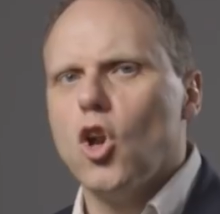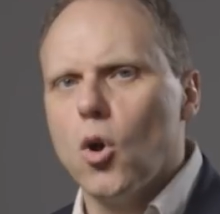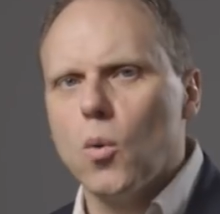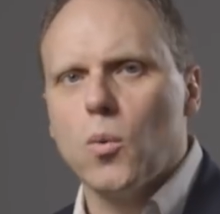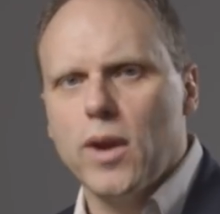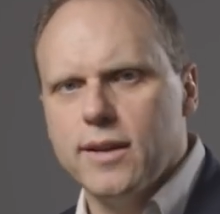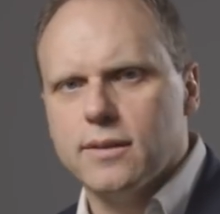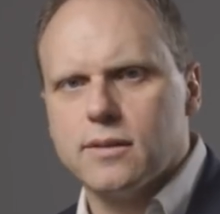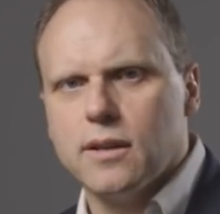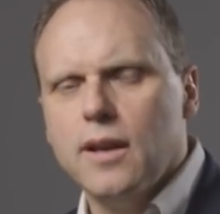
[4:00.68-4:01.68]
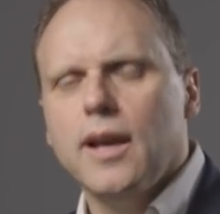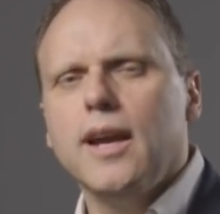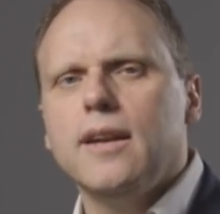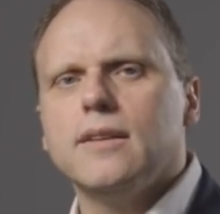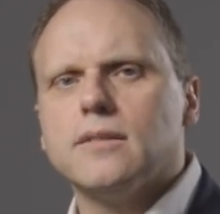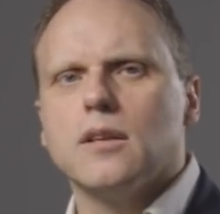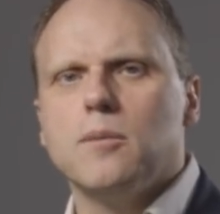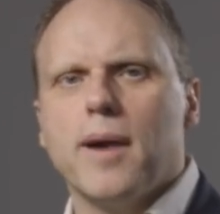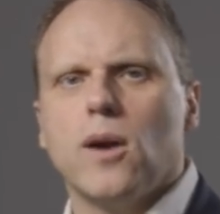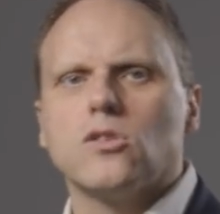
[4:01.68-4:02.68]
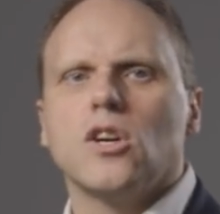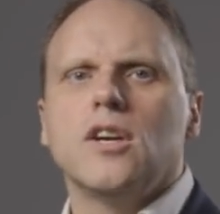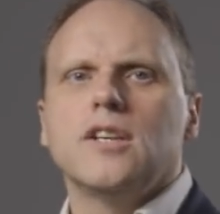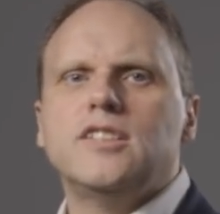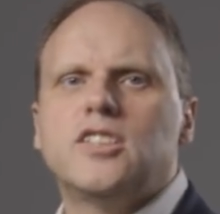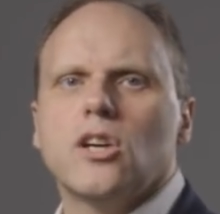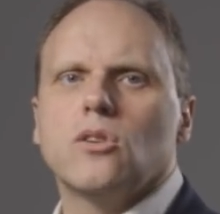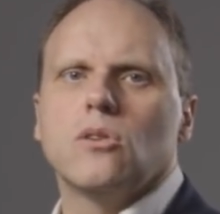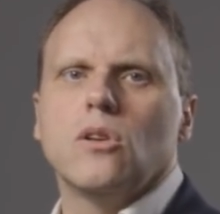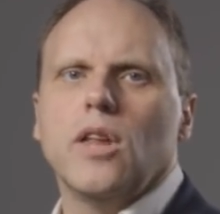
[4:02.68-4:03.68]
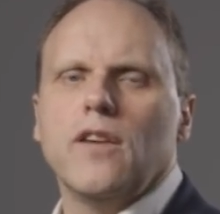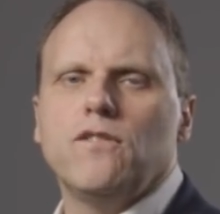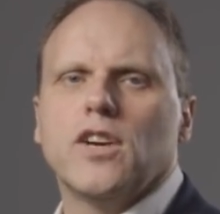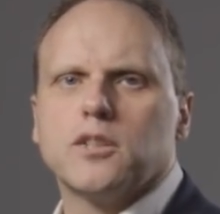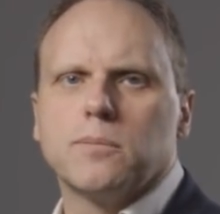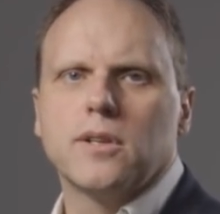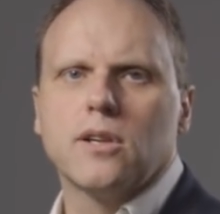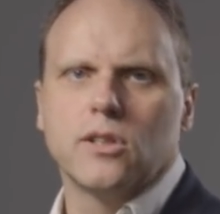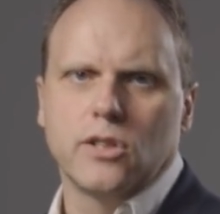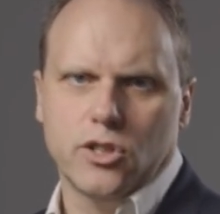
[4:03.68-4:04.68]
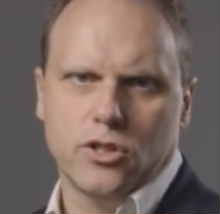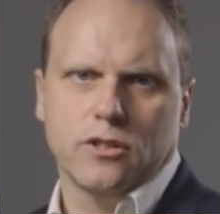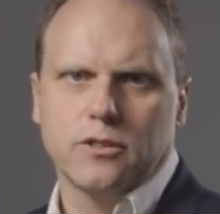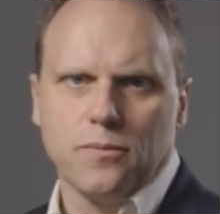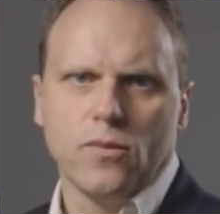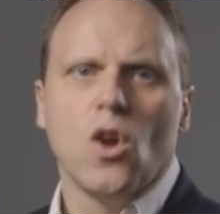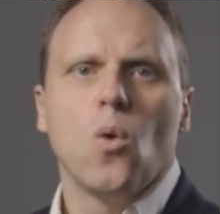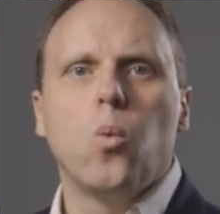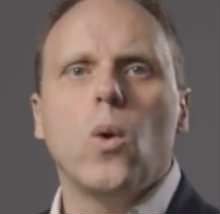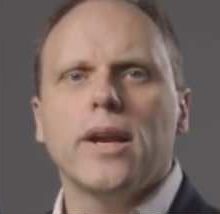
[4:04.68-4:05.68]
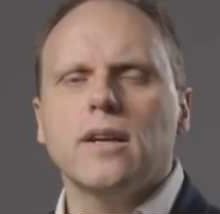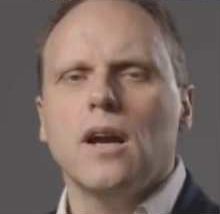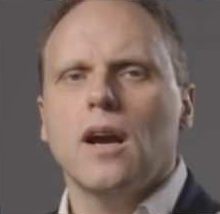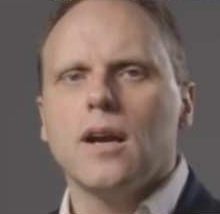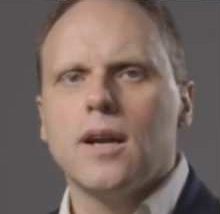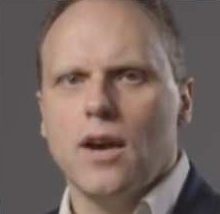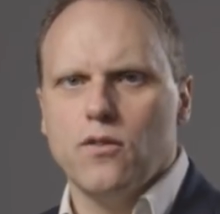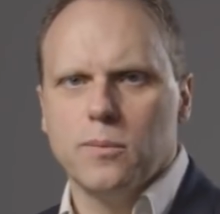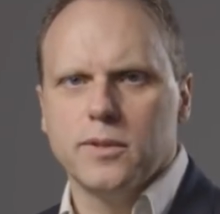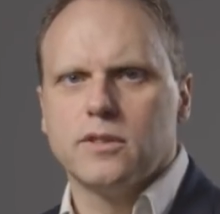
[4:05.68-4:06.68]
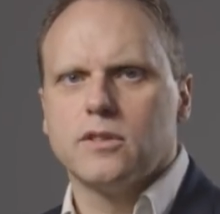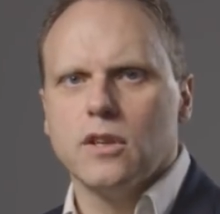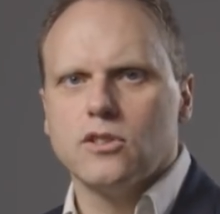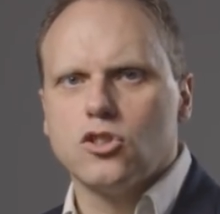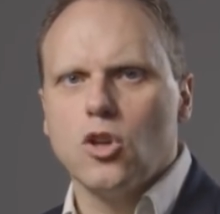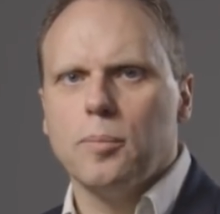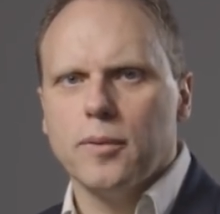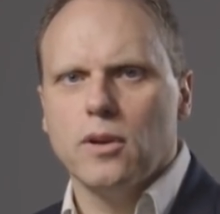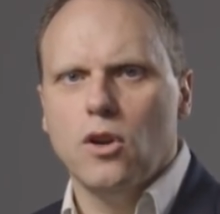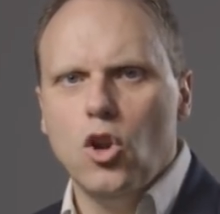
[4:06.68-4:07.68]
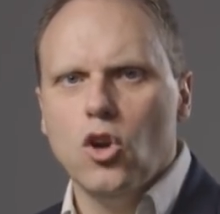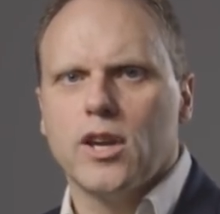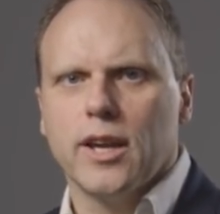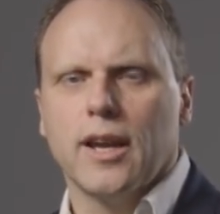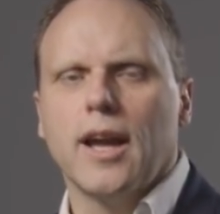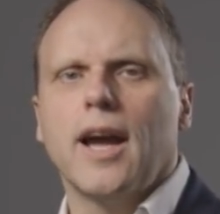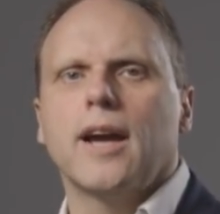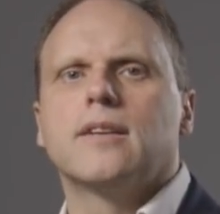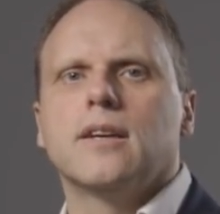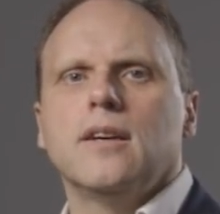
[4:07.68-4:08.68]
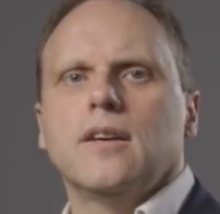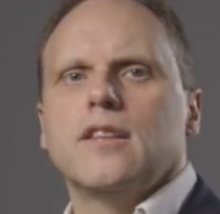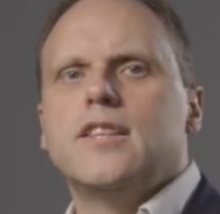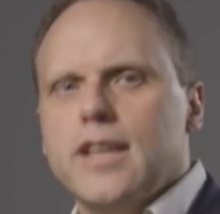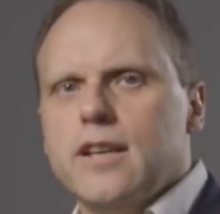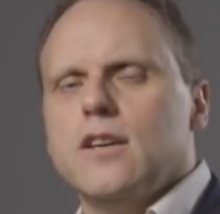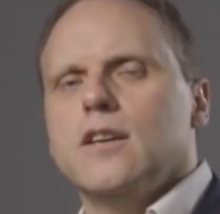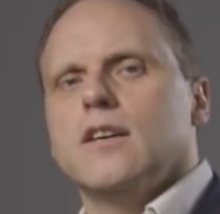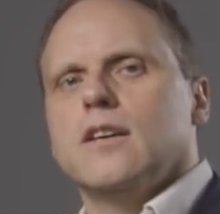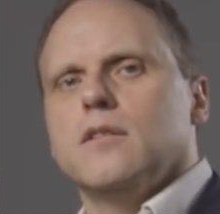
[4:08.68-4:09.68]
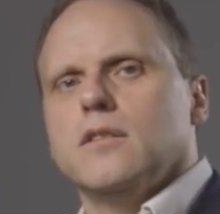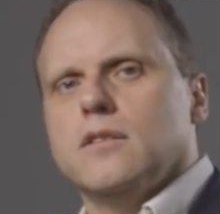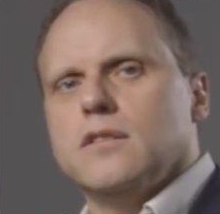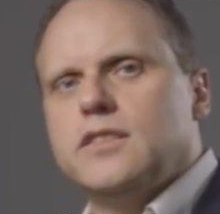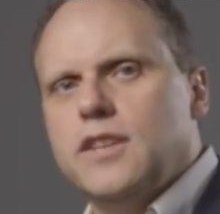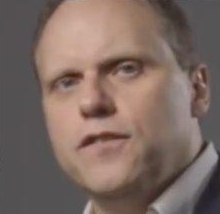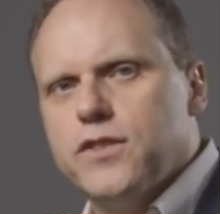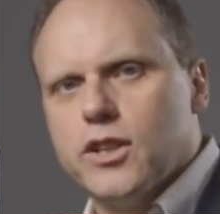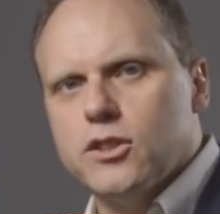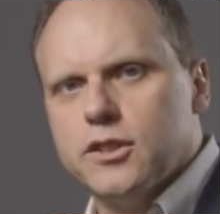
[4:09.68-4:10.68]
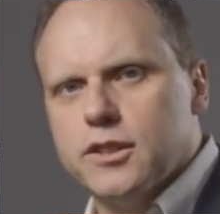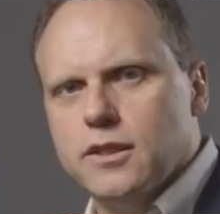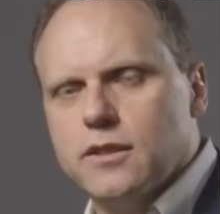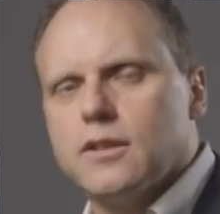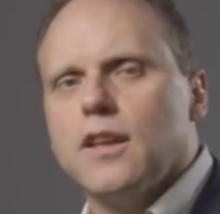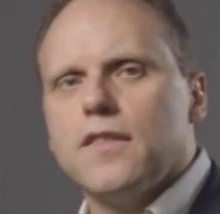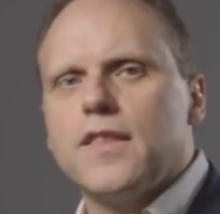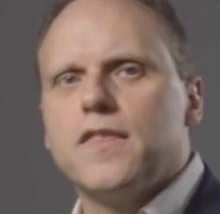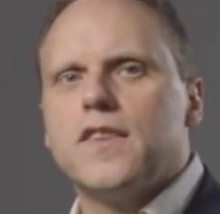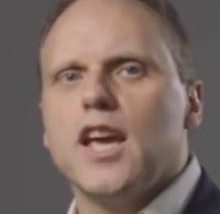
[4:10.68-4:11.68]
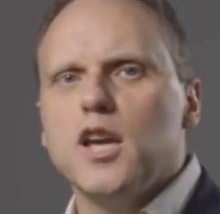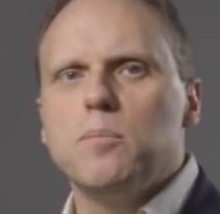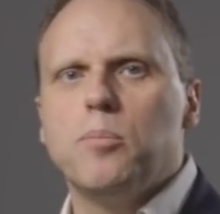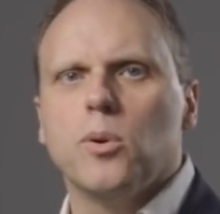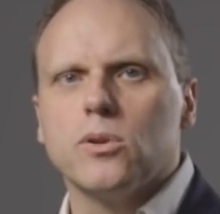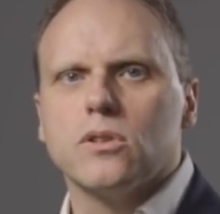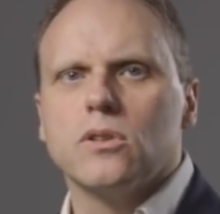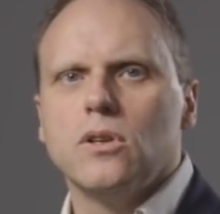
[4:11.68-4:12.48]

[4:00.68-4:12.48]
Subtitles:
low rates. It is about general investment conditions. When governments stop looking at the difficulties that they put